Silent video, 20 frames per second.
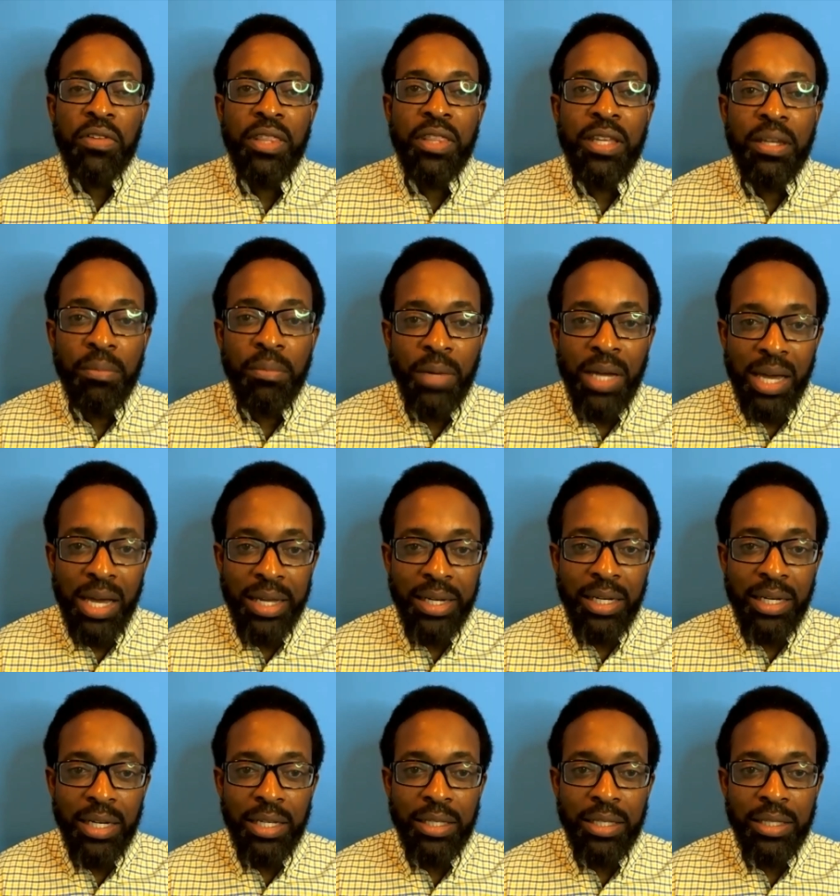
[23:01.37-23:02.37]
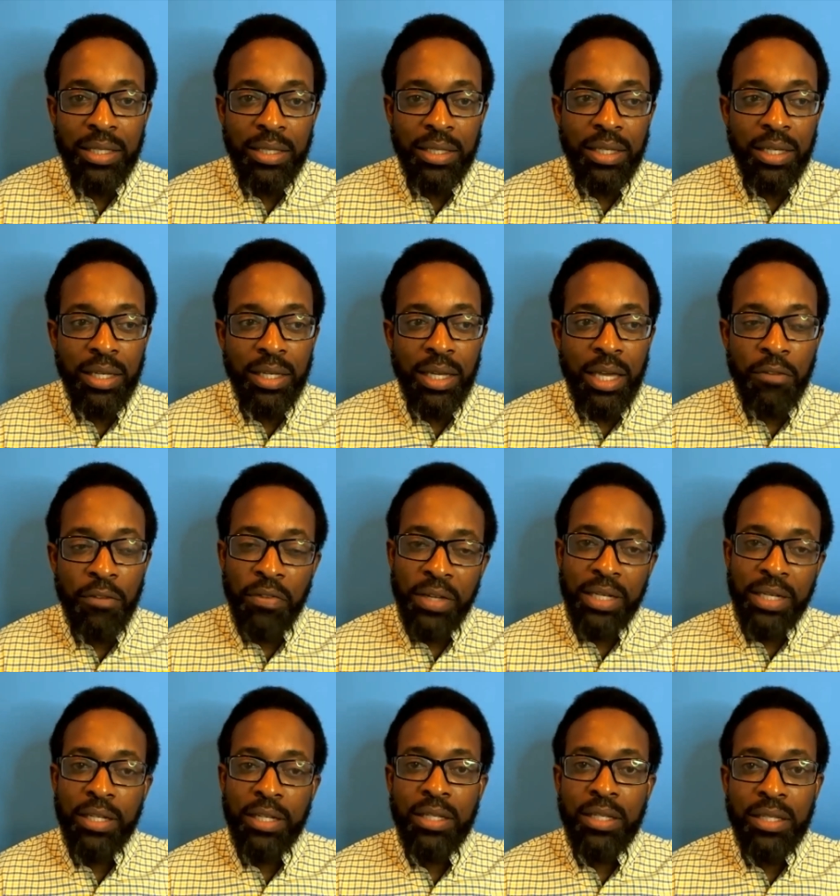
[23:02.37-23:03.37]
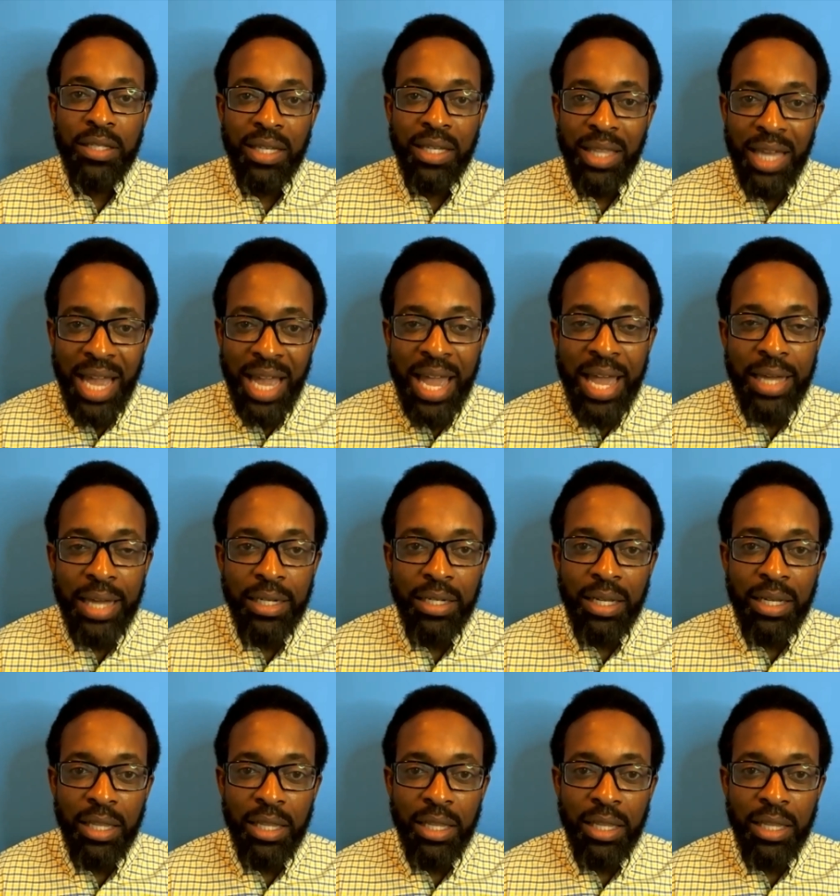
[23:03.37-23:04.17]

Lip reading: them kindness if I didn't see the hat